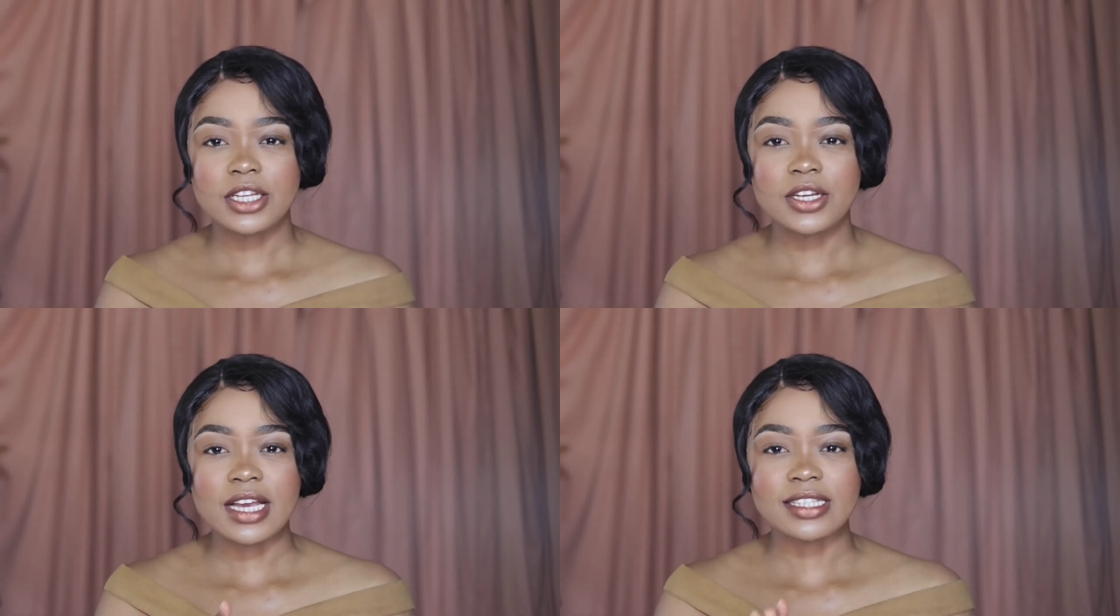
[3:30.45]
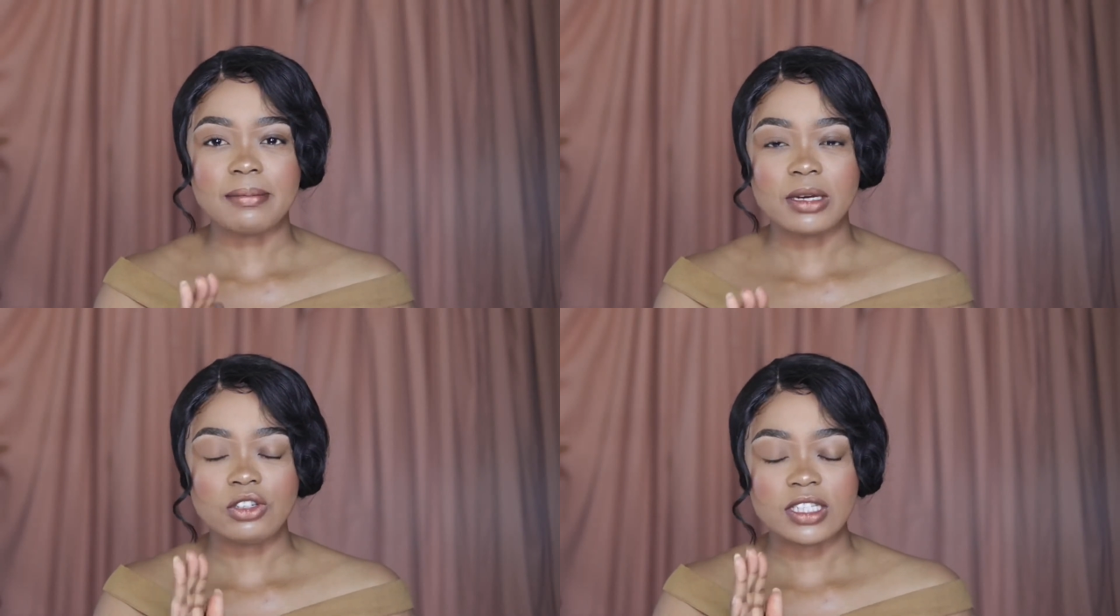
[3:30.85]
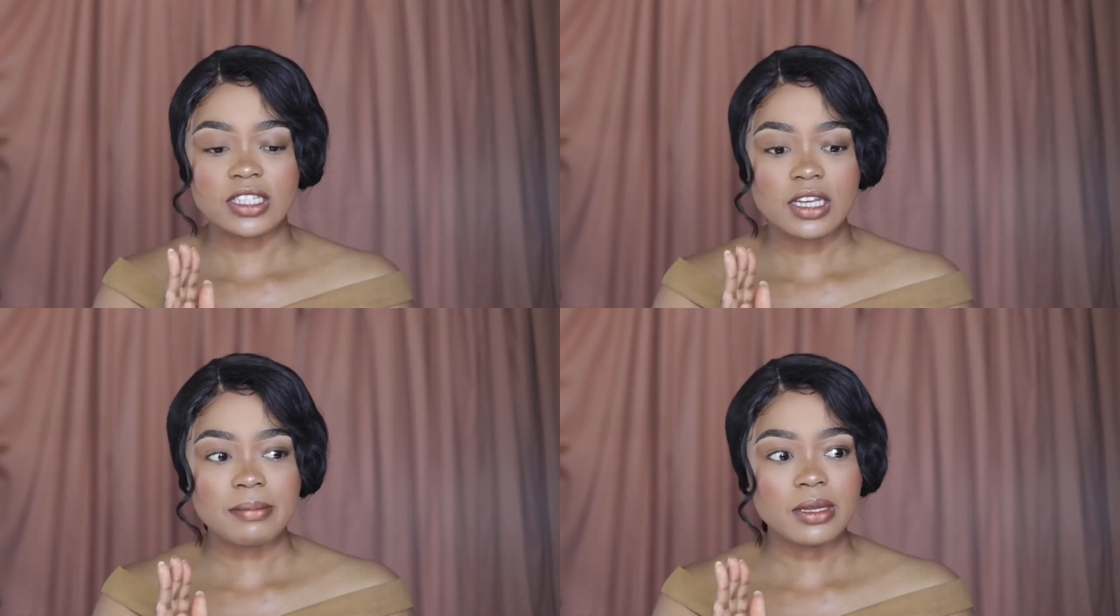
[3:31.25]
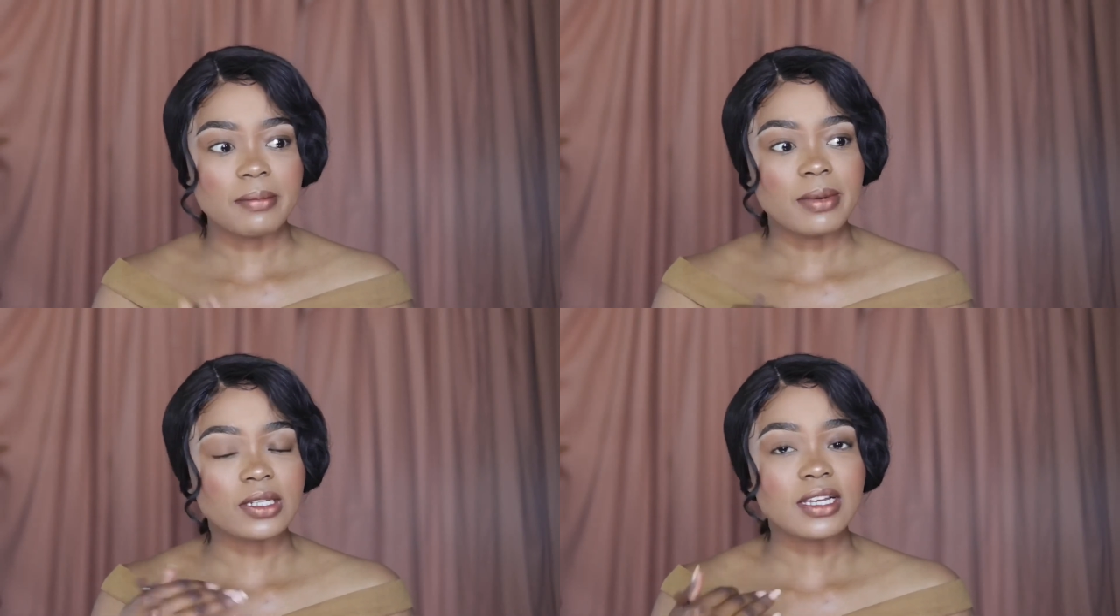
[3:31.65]
you guys about
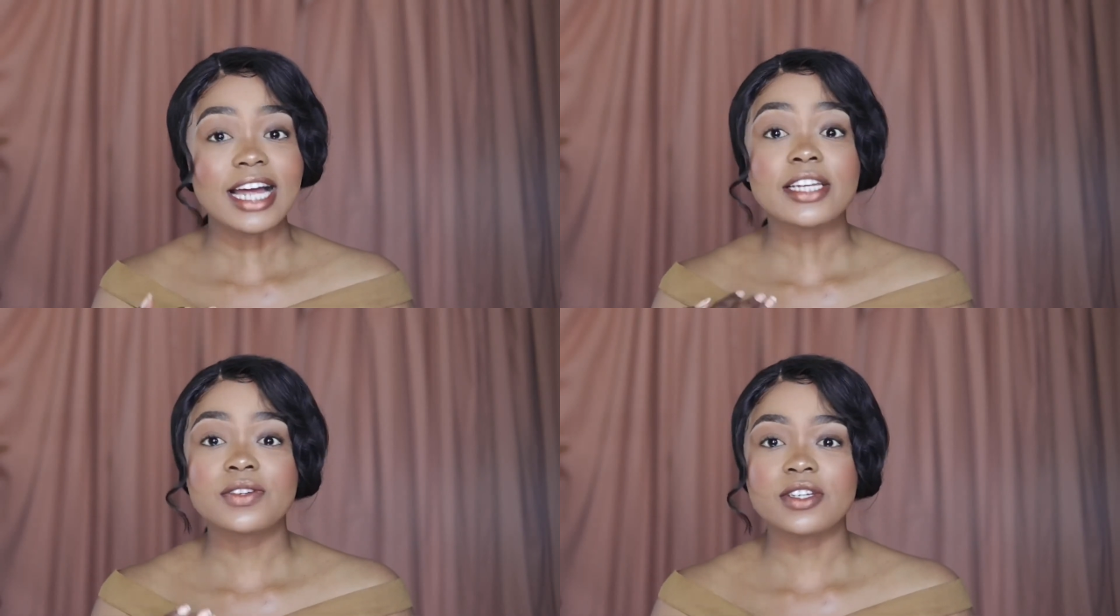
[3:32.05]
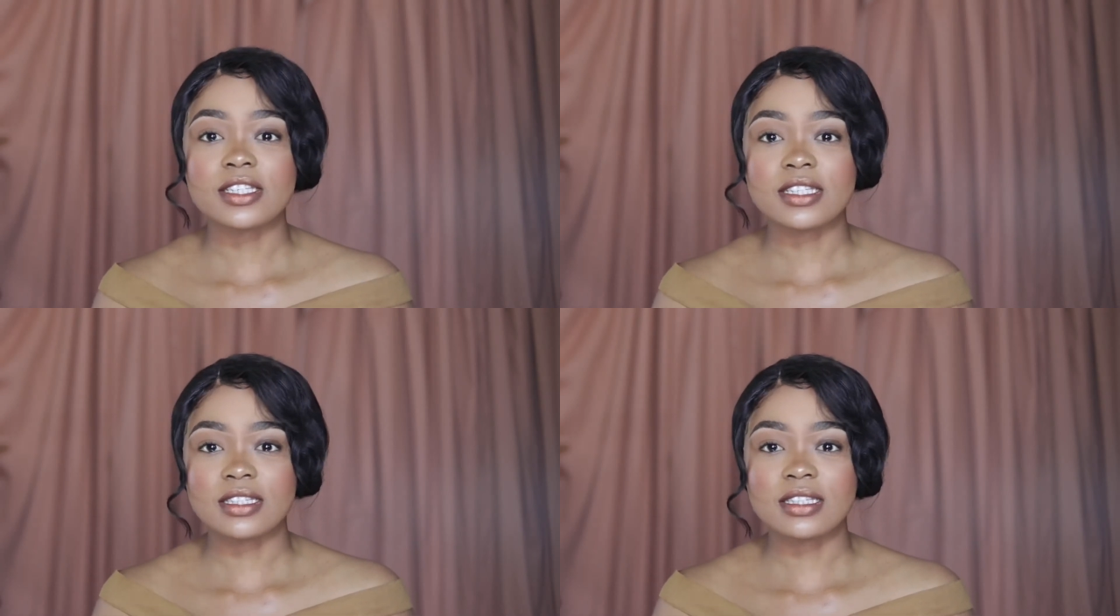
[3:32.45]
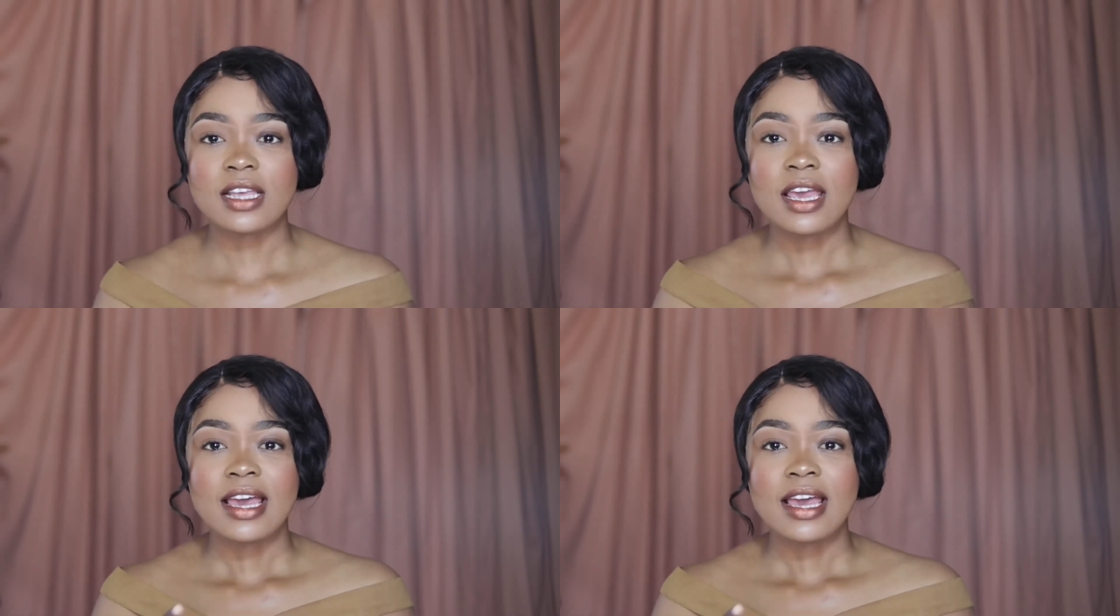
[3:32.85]
about cut creases: